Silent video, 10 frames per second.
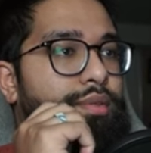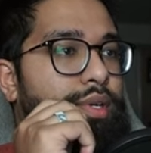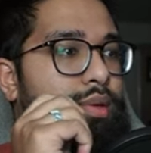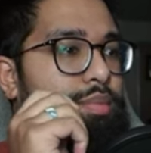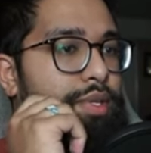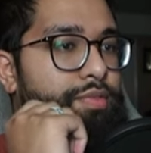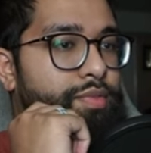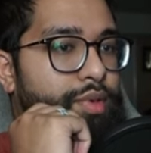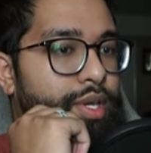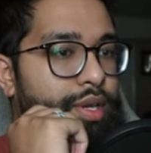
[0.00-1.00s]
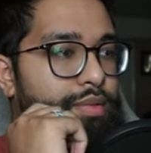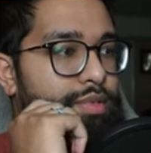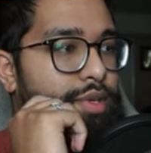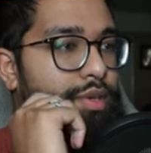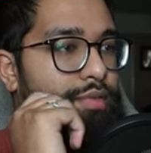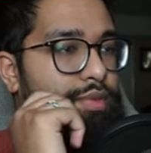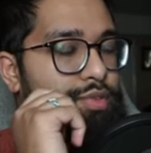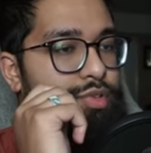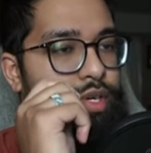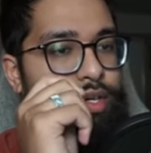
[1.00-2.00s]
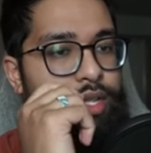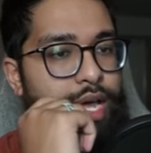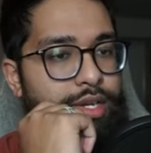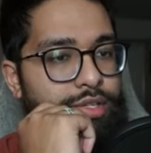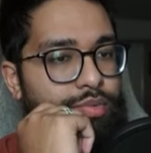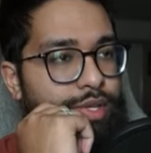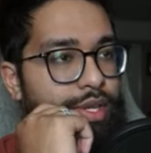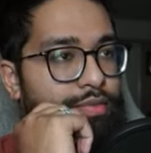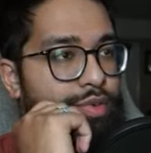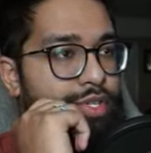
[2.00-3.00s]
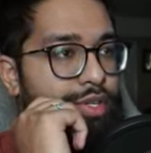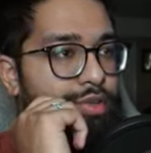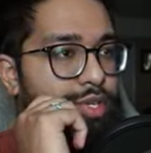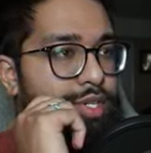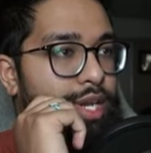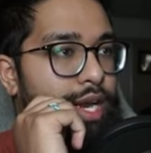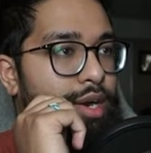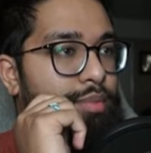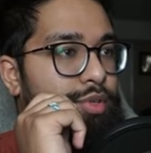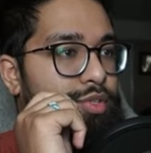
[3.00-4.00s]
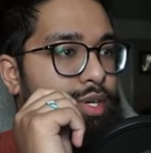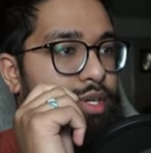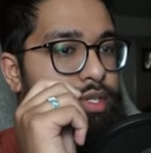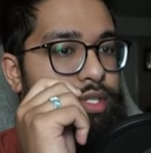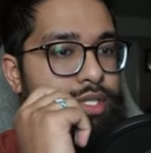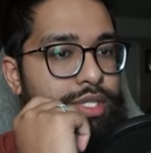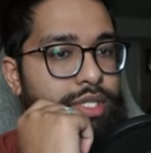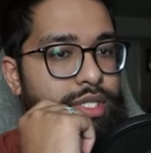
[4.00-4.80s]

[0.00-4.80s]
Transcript: All right, plus 4k resolve, no trigger. That is really unfortunate. Those are terrible triggers.